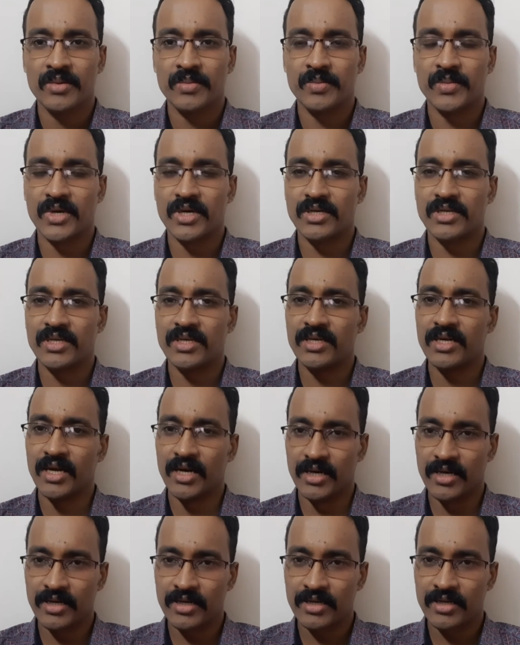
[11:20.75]
but
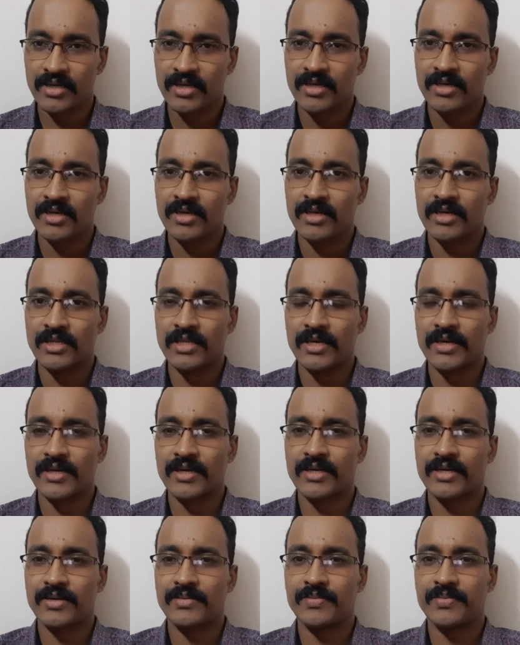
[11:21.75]
here
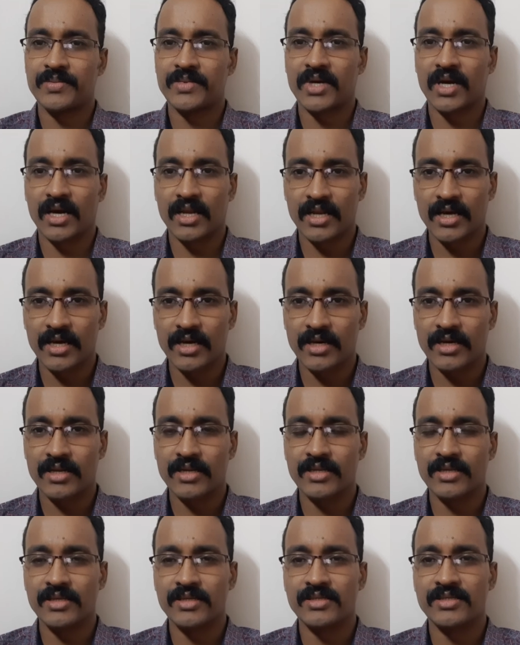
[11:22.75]
the
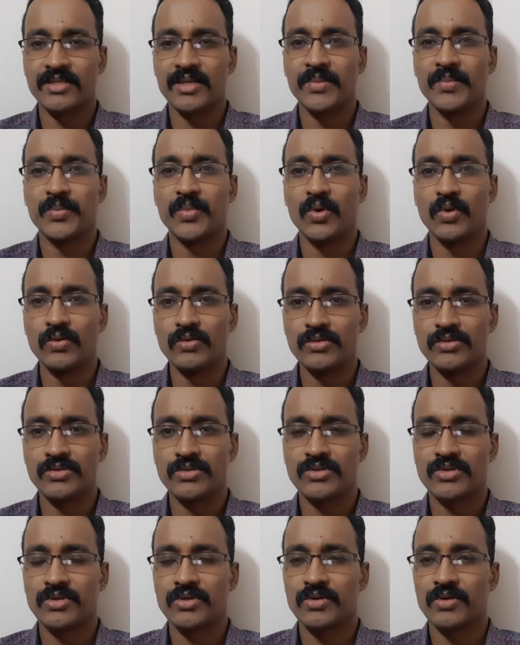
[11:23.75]
color is
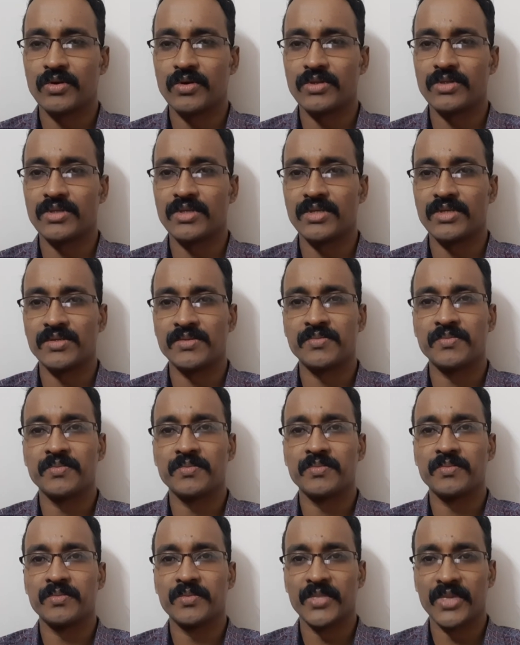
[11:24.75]
imposed on this
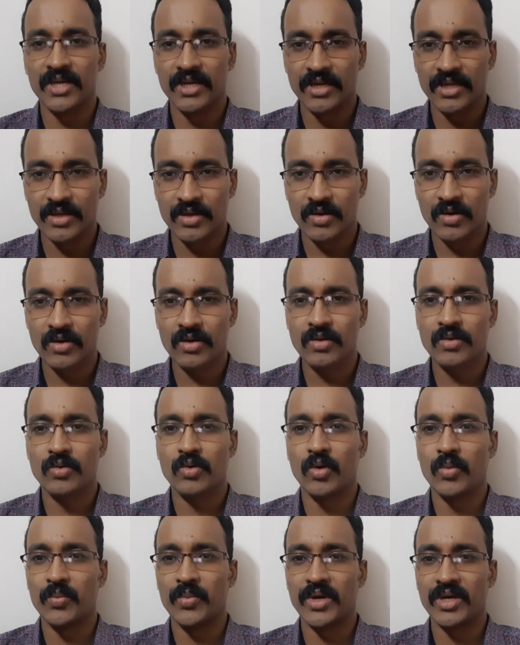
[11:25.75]
building or
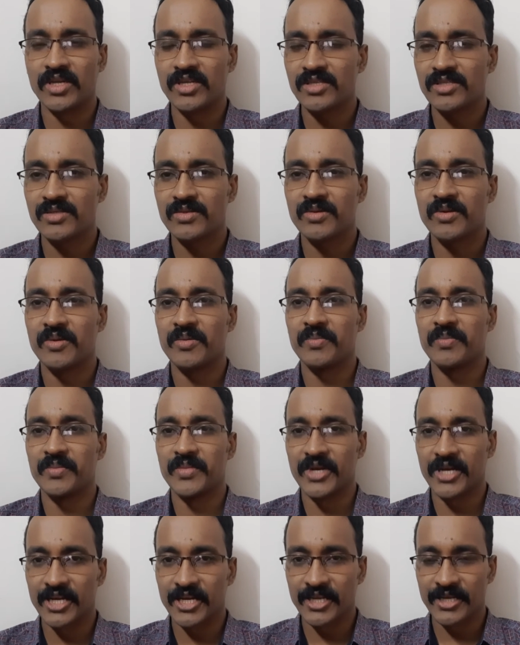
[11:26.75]
company's
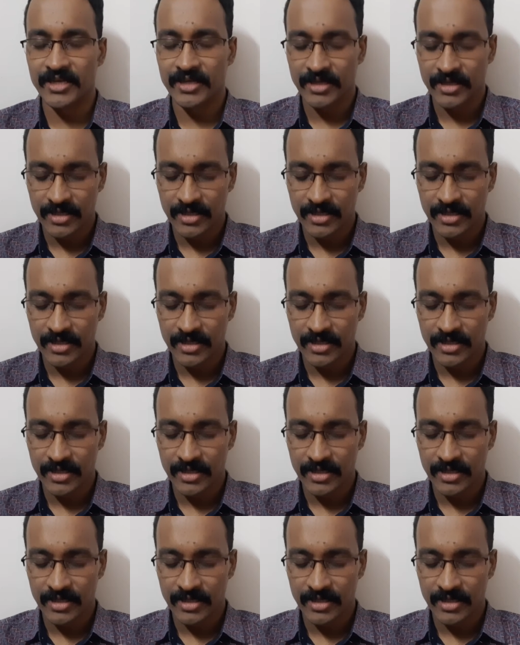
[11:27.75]
building.